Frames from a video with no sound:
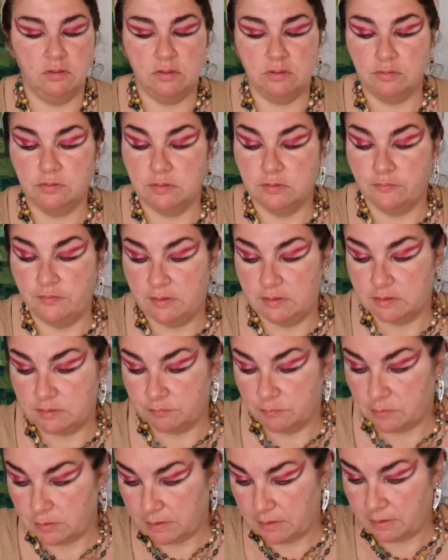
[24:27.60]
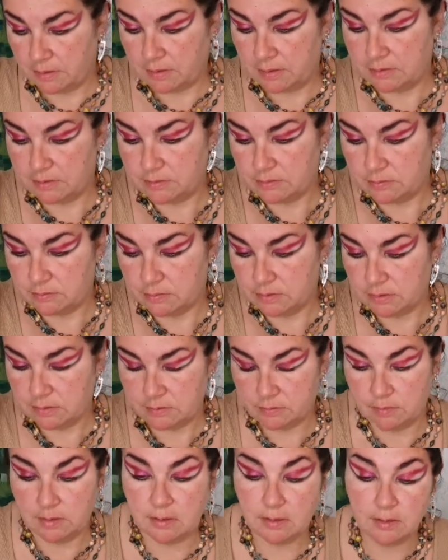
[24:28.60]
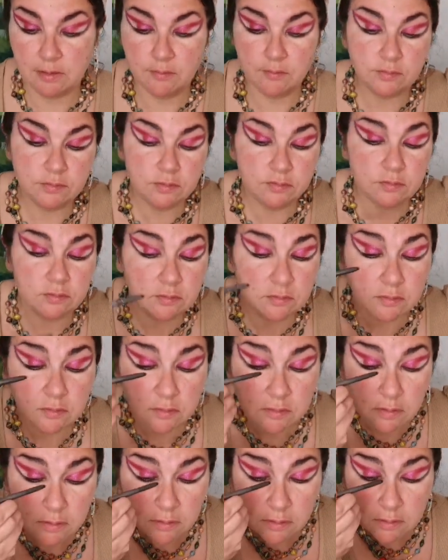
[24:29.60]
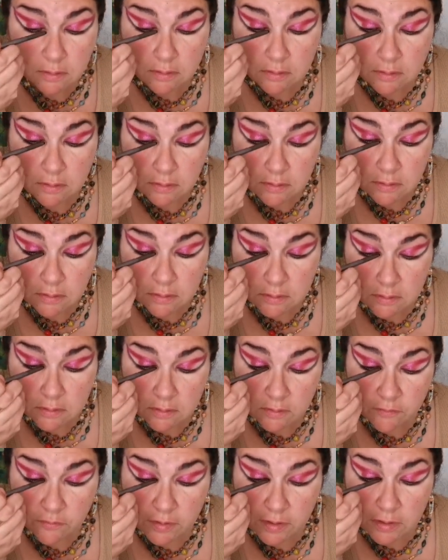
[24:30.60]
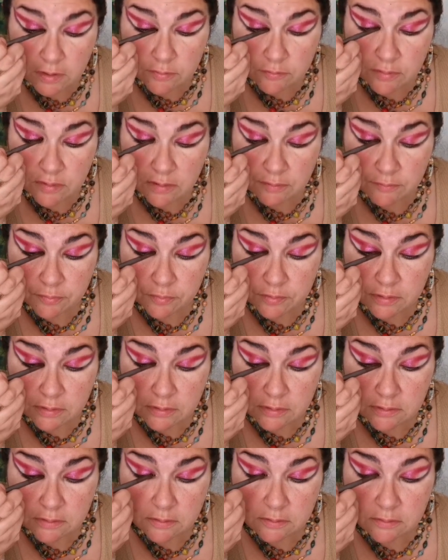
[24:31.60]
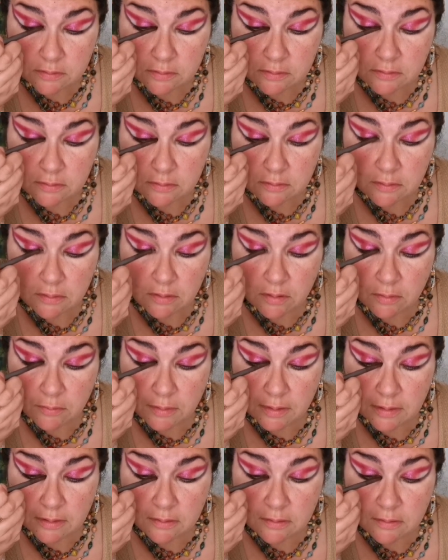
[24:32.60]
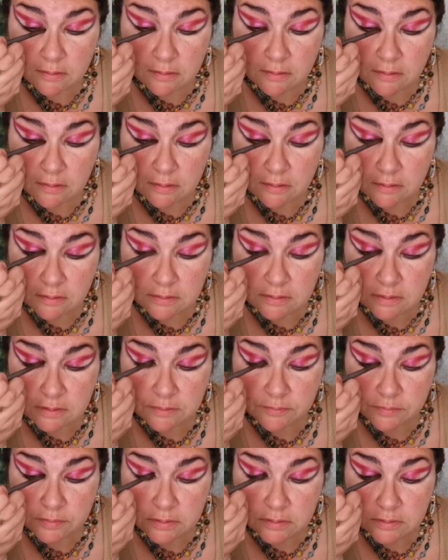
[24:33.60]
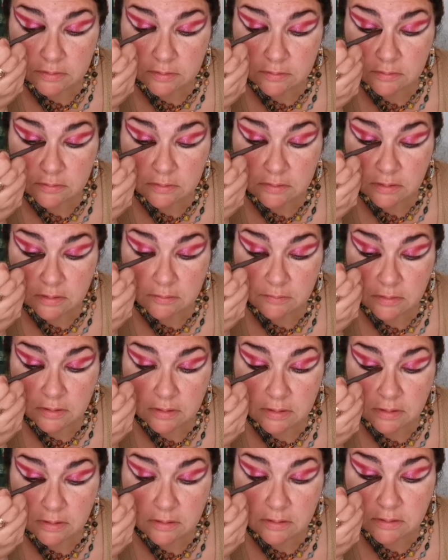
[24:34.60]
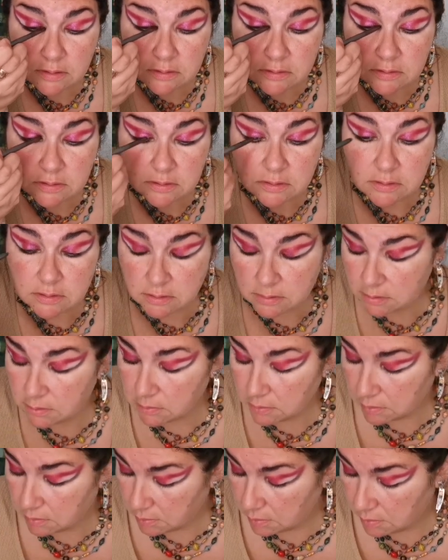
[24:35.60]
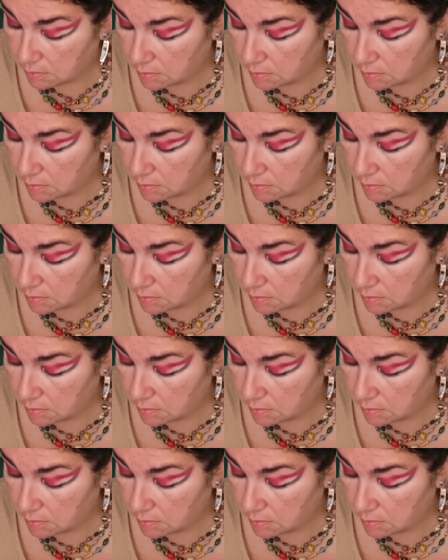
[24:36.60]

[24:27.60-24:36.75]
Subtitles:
go into the very small areas. That's why I want to feel it where I'm putting it, you know? Oh my god, that brings you the magic.